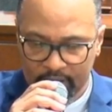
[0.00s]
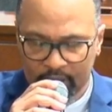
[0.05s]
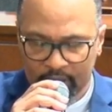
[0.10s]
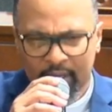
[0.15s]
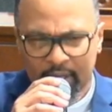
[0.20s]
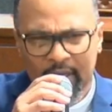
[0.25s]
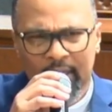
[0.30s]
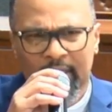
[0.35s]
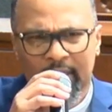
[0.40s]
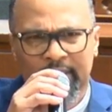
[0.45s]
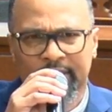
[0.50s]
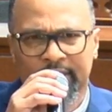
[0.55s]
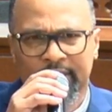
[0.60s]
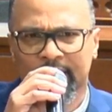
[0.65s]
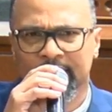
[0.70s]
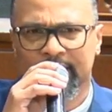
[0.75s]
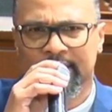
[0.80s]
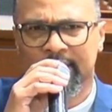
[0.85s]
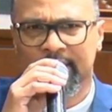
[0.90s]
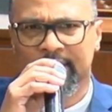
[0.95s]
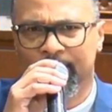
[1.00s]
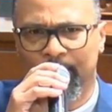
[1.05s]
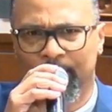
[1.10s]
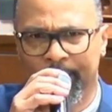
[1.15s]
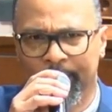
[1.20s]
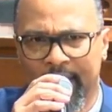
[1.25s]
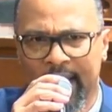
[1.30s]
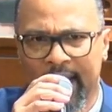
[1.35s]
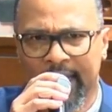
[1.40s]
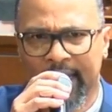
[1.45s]
Jesus is
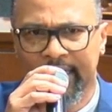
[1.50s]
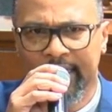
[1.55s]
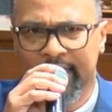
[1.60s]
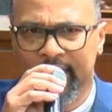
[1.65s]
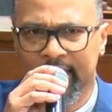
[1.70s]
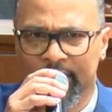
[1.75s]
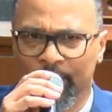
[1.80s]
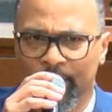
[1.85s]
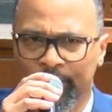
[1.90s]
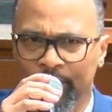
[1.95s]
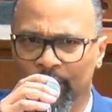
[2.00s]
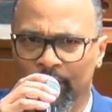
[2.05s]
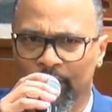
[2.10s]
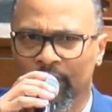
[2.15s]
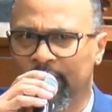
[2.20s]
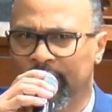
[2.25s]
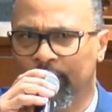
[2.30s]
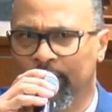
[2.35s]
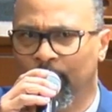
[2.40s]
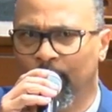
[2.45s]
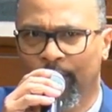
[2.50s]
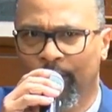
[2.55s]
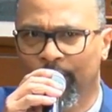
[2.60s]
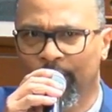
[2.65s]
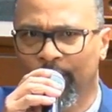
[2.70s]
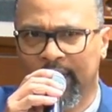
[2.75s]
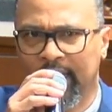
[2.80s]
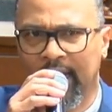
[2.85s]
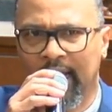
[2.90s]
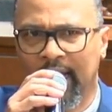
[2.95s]
reminding us when you look at the Word of
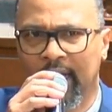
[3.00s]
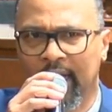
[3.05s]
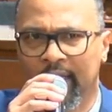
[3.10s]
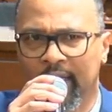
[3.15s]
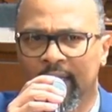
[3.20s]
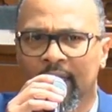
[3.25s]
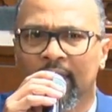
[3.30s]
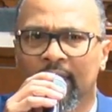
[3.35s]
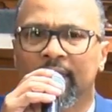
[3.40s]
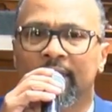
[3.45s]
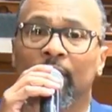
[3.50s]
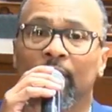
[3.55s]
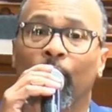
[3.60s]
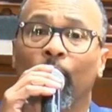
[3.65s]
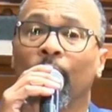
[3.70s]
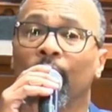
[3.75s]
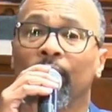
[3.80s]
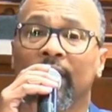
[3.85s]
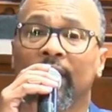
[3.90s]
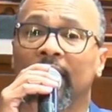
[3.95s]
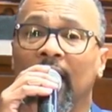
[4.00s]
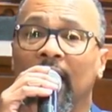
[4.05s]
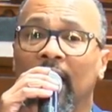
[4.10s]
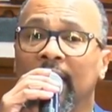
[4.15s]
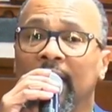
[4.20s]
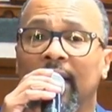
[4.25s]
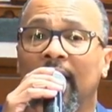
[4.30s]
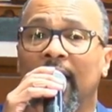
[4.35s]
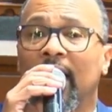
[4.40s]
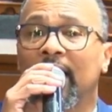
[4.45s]
God, the Word of God
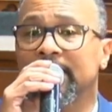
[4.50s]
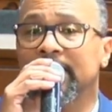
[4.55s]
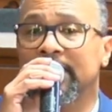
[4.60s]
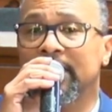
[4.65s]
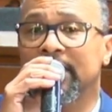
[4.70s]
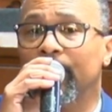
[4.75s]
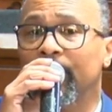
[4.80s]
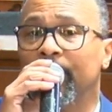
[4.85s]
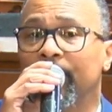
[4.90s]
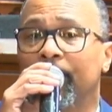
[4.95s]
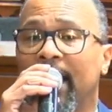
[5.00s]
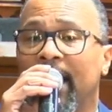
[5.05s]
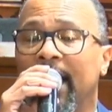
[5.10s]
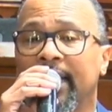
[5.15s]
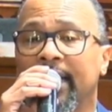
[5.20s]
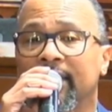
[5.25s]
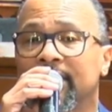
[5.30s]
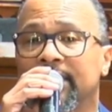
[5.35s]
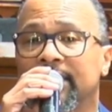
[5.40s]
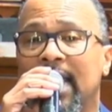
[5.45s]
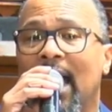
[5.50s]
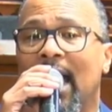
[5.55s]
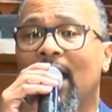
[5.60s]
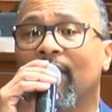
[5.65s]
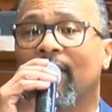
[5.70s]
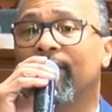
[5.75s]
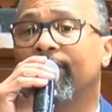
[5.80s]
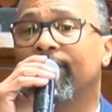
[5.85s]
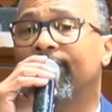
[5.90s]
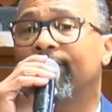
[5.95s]
constantly reminds us how
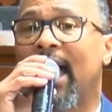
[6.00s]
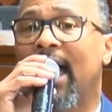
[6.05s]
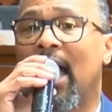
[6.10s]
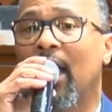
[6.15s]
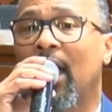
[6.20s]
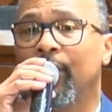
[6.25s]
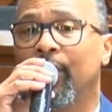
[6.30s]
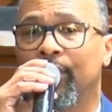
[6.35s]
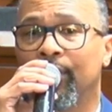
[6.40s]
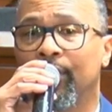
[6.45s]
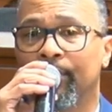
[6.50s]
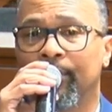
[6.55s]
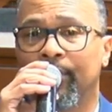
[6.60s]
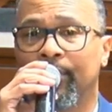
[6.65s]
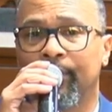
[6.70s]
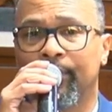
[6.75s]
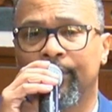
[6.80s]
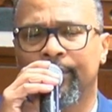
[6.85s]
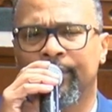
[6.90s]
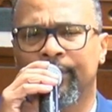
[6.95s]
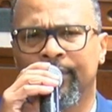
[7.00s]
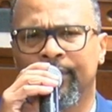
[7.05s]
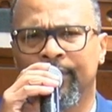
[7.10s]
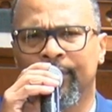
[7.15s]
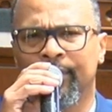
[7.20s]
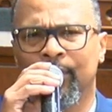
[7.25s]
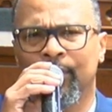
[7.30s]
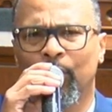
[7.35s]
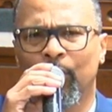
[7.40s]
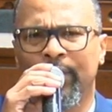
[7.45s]
valuable
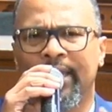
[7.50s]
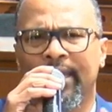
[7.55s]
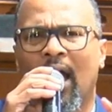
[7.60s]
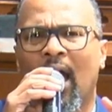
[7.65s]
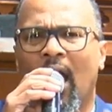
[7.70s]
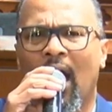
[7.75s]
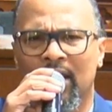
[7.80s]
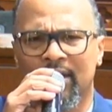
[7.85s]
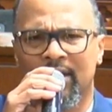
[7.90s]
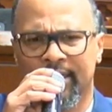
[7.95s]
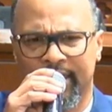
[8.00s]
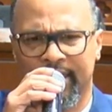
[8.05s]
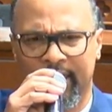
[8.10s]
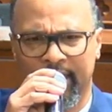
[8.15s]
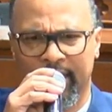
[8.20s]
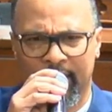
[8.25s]
we are to Him.